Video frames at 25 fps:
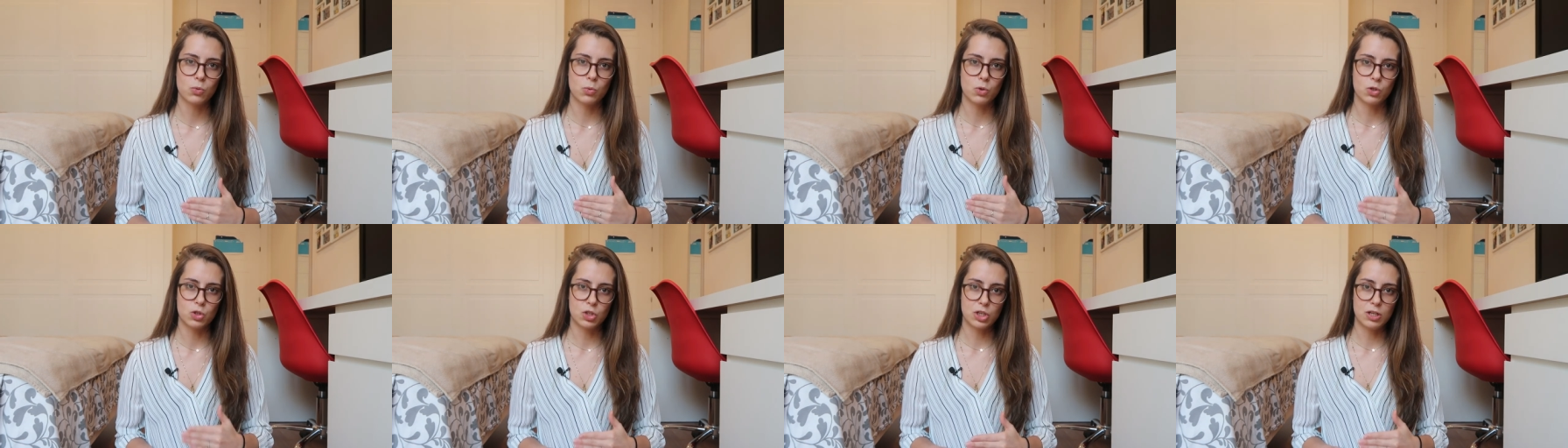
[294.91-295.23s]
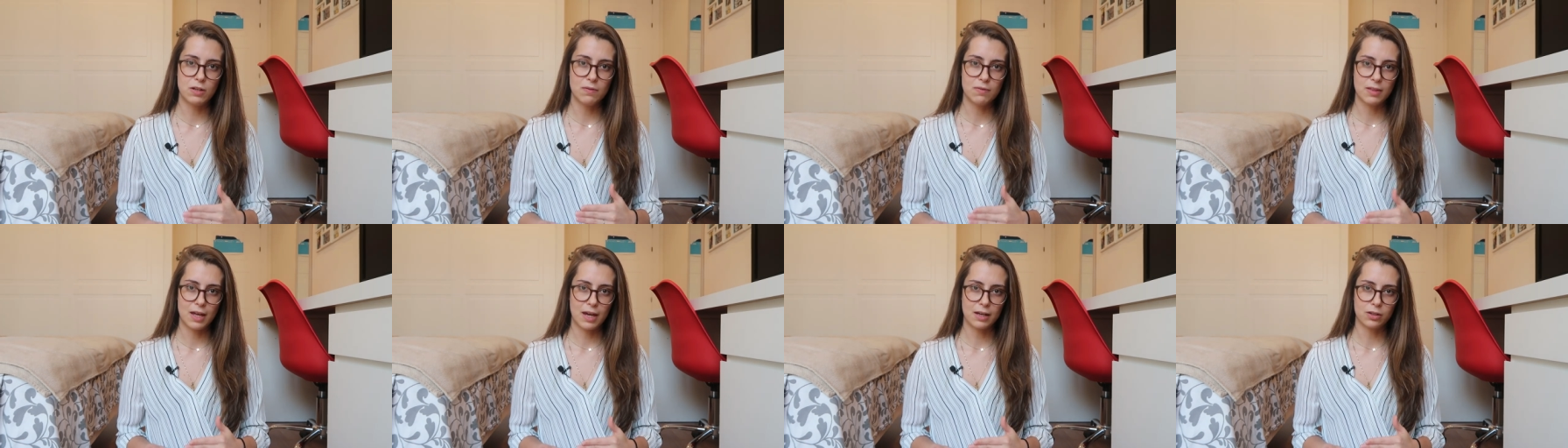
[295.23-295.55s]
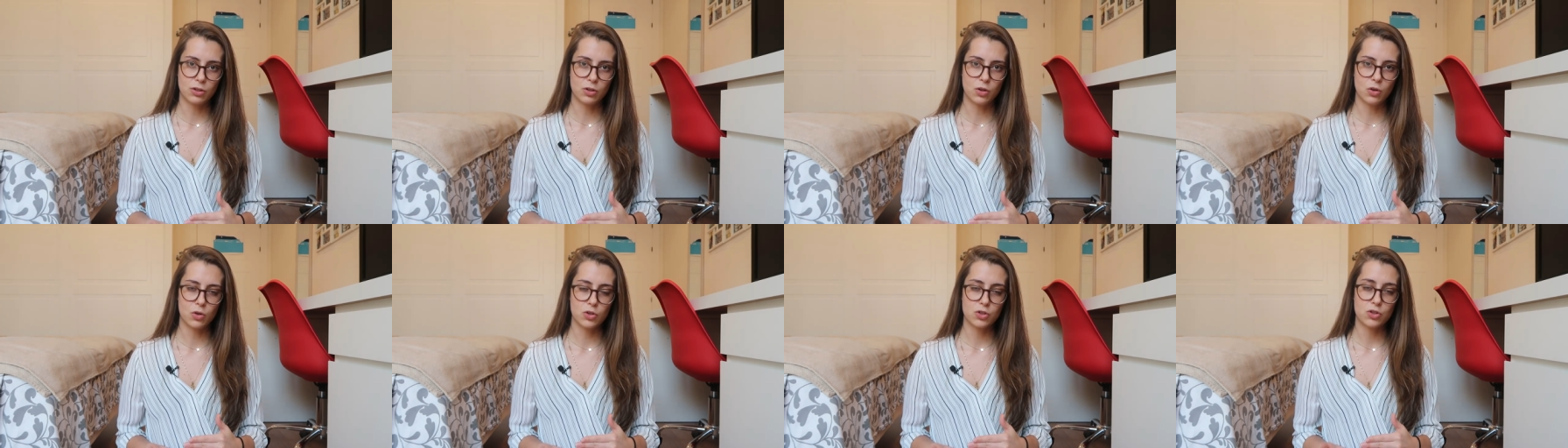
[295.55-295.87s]
to achieve
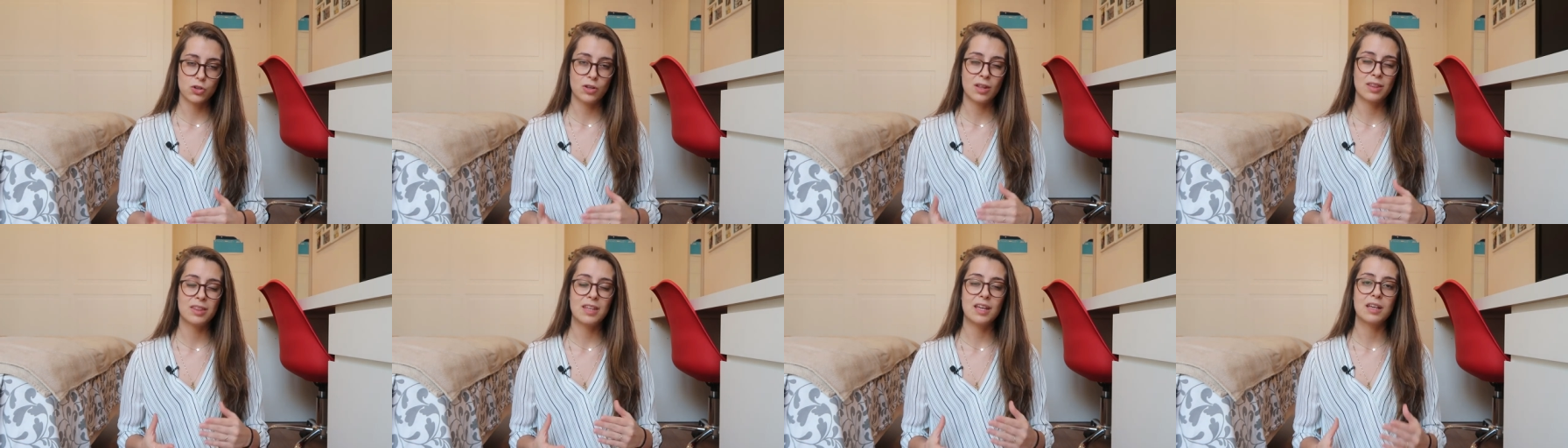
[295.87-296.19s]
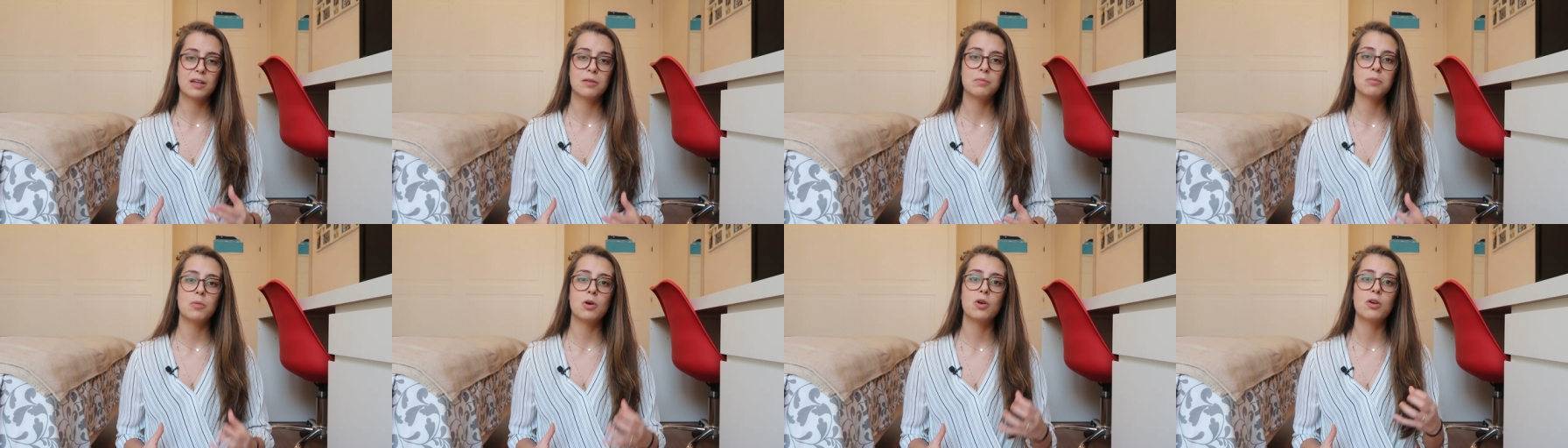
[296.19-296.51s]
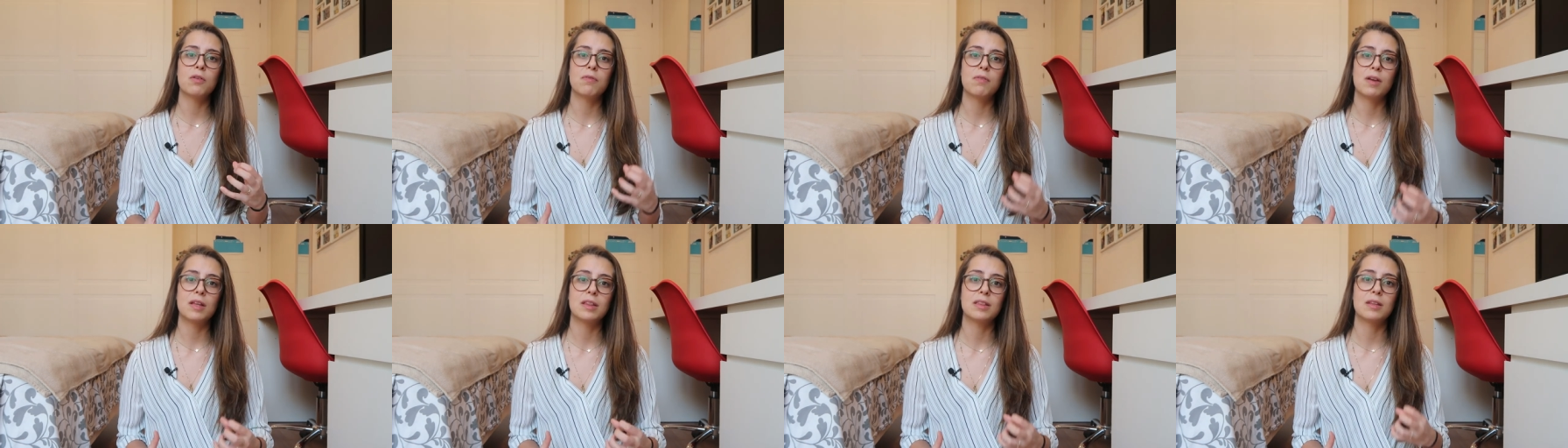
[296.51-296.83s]
that goal so that they can
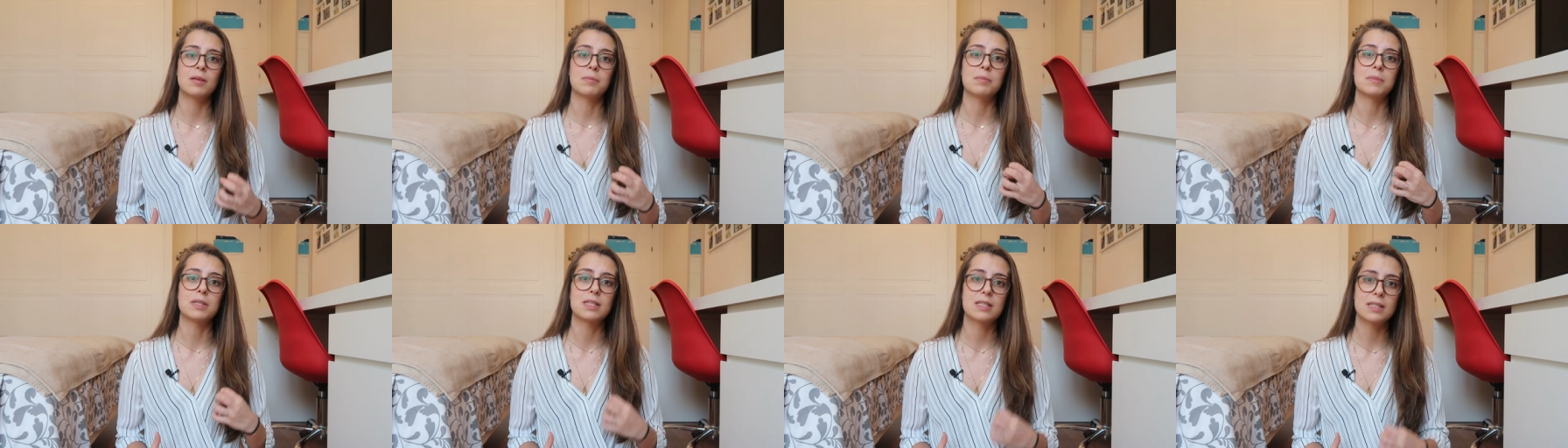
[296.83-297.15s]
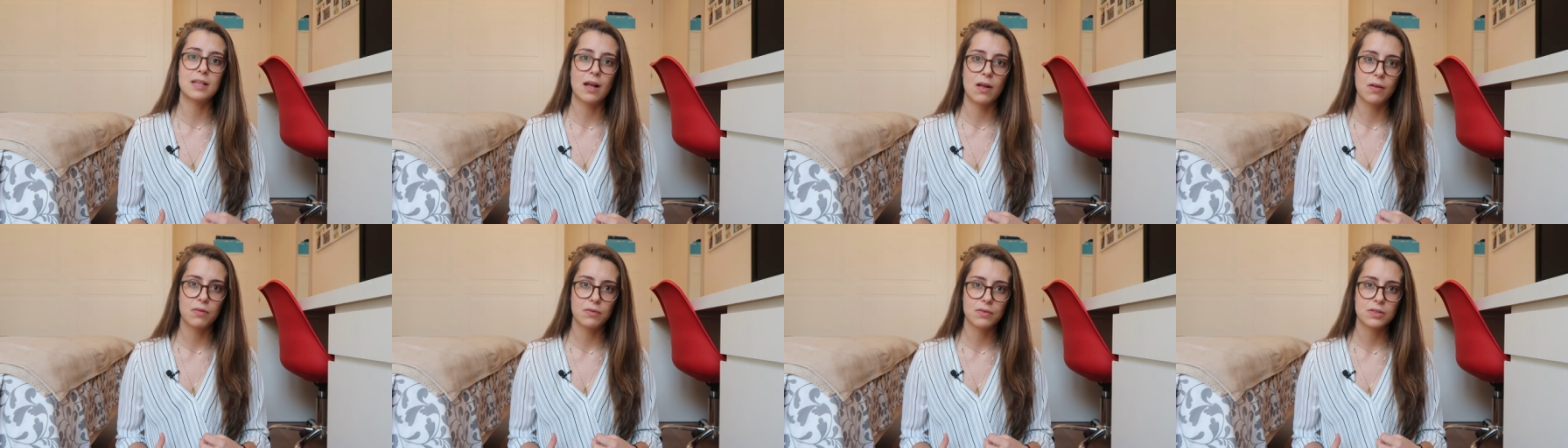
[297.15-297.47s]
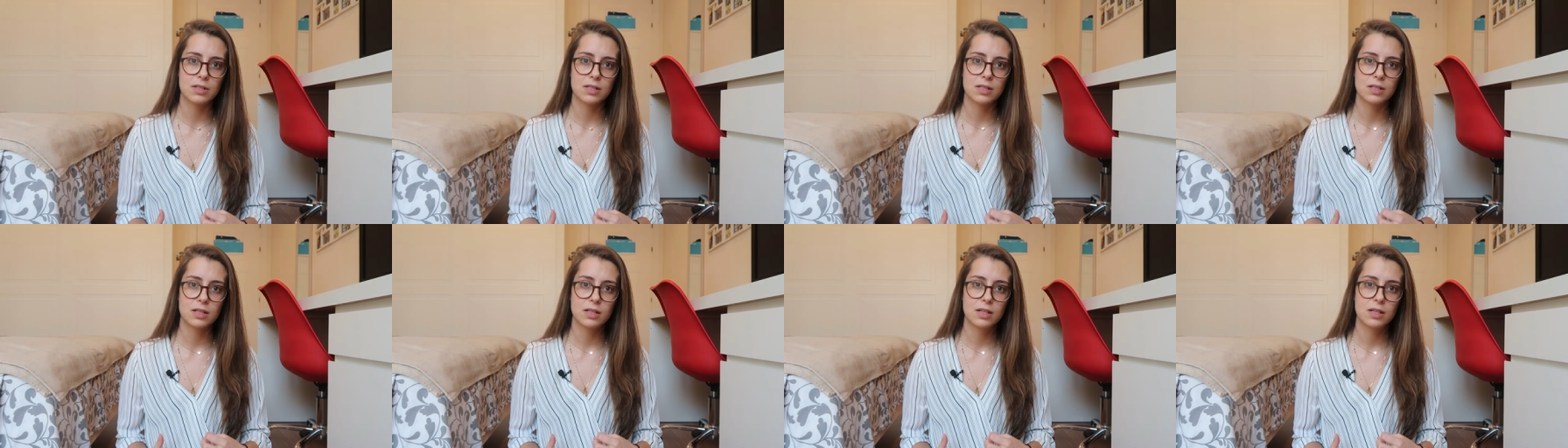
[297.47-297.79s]
motivate
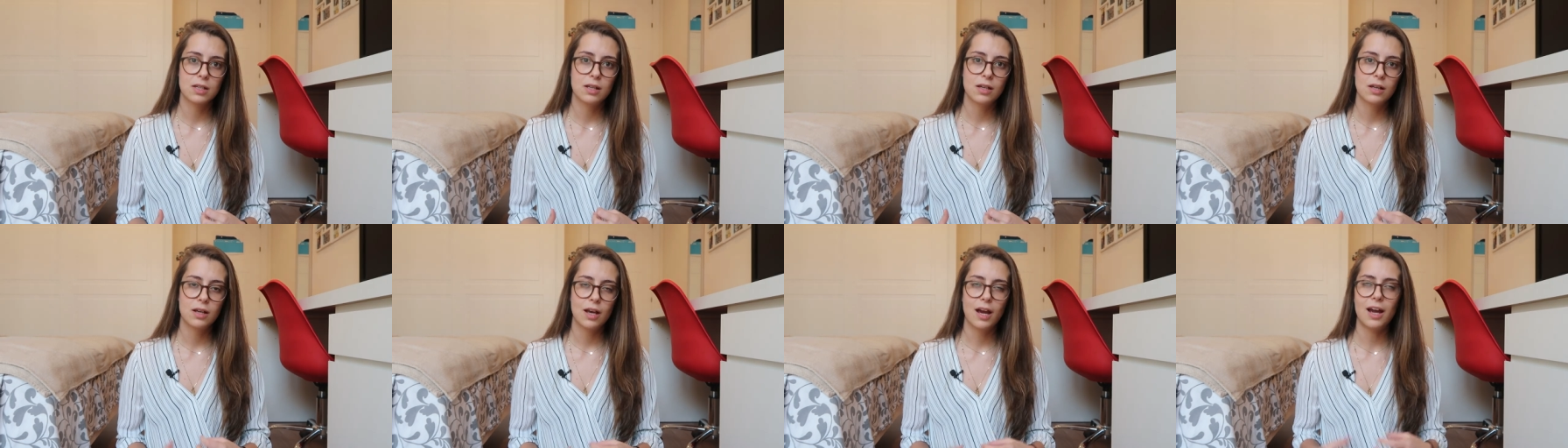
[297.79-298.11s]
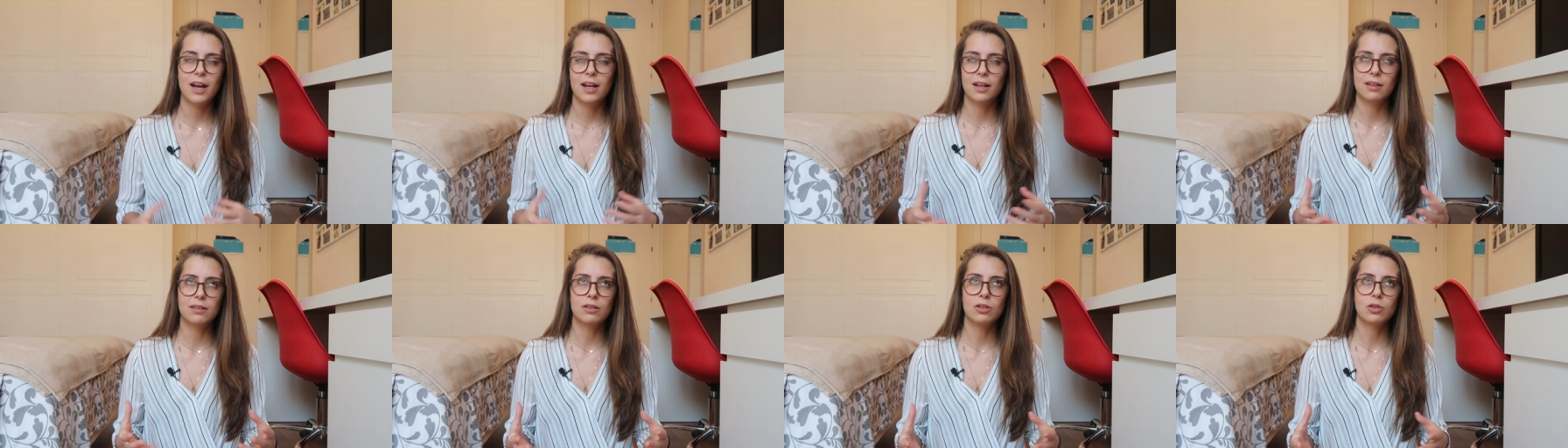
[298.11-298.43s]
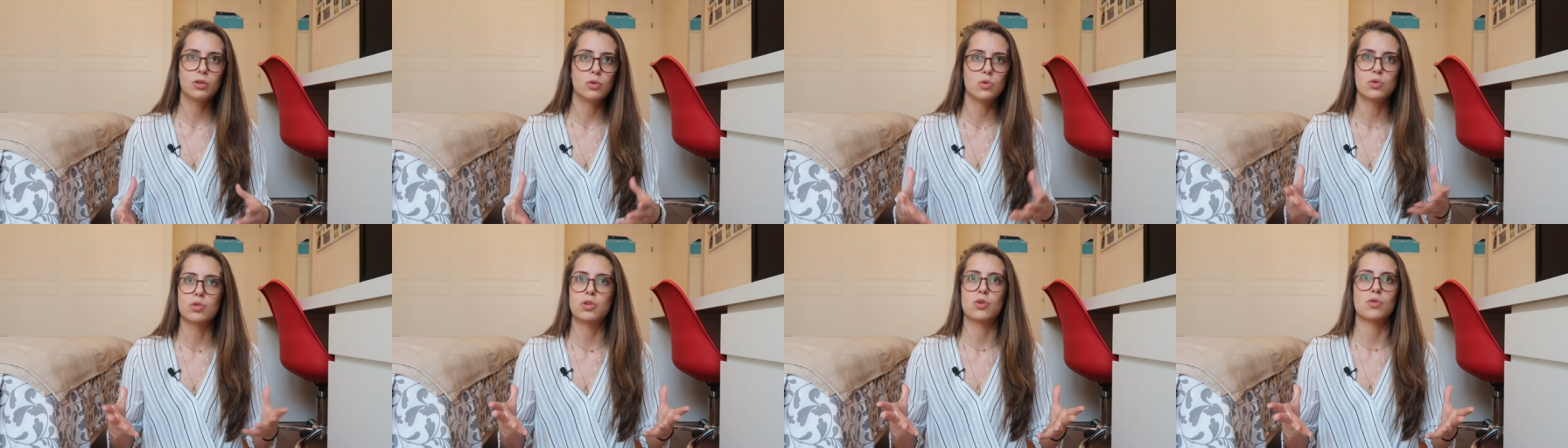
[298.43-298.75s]
themselves. and
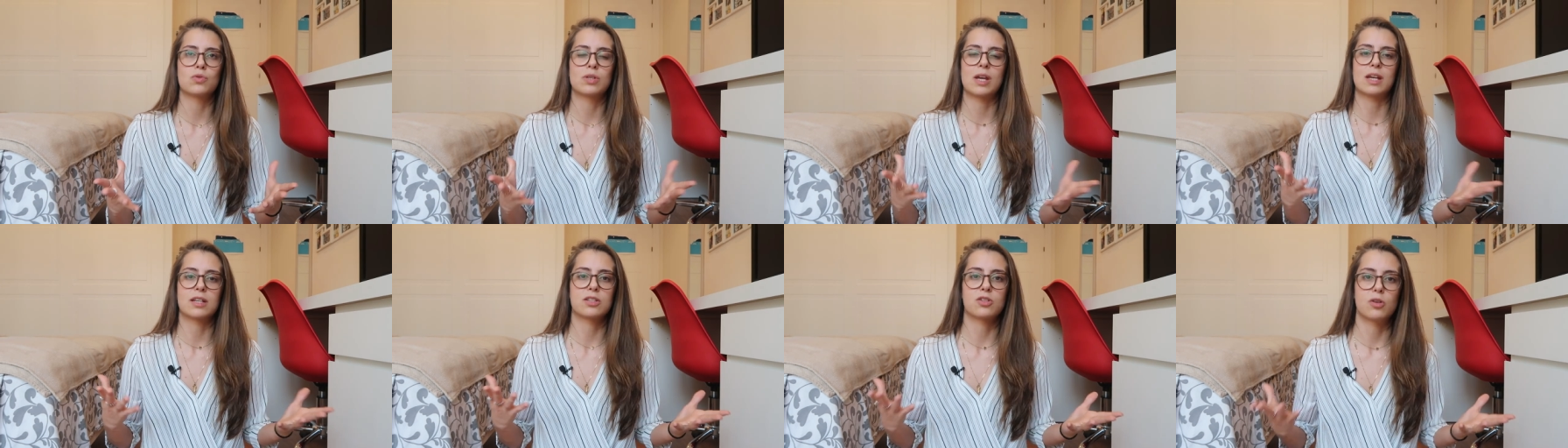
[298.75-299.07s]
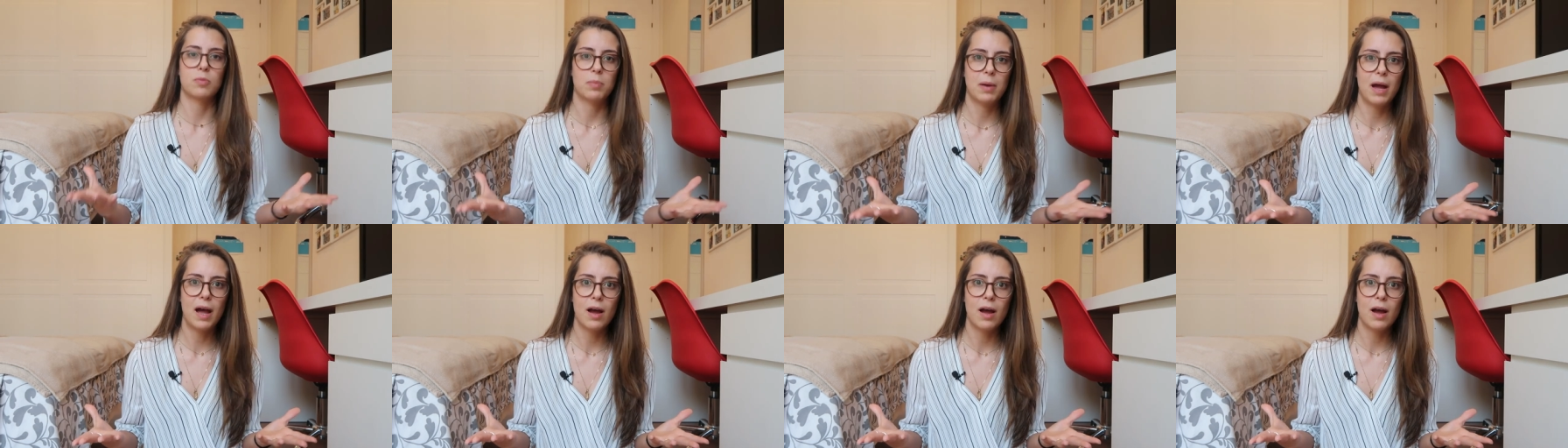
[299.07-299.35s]
lose those extra